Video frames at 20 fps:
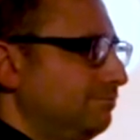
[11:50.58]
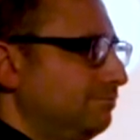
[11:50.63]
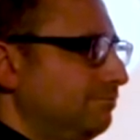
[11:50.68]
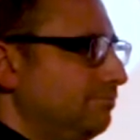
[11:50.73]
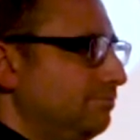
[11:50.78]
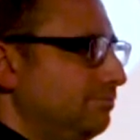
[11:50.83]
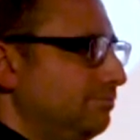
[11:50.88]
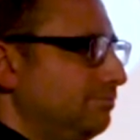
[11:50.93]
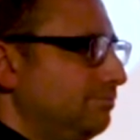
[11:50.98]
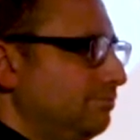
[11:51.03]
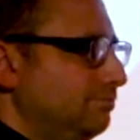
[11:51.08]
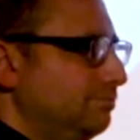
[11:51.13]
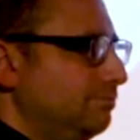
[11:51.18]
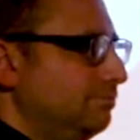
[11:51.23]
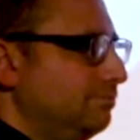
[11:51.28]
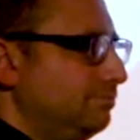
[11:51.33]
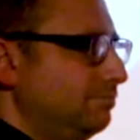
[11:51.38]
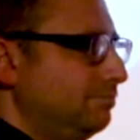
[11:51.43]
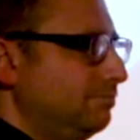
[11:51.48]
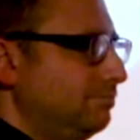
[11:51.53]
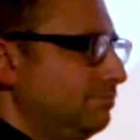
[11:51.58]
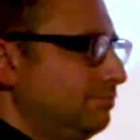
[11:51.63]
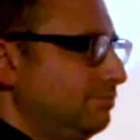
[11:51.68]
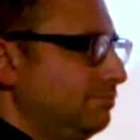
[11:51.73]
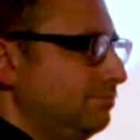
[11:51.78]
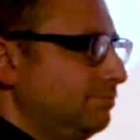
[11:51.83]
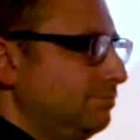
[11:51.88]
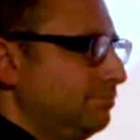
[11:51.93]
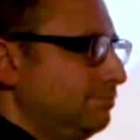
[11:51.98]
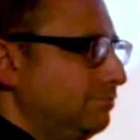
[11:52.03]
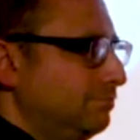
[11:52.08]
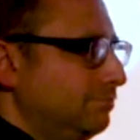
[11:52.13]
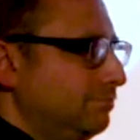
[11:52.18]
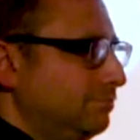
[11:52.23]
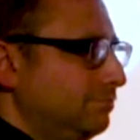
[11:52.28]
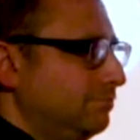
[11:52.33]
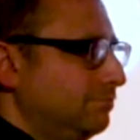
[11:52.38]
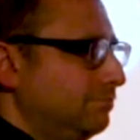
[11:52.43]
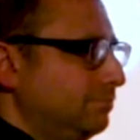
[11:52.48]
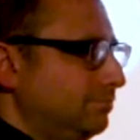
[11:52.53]

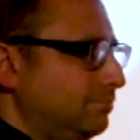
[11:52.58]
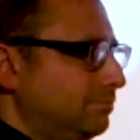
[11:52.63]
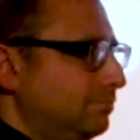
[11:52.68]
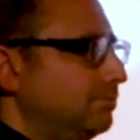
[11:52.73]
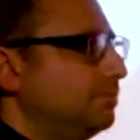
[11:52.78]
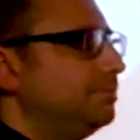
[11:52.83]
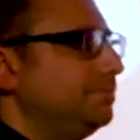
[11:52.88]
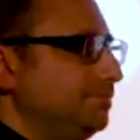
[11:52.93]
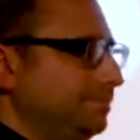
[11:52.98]
[no speech]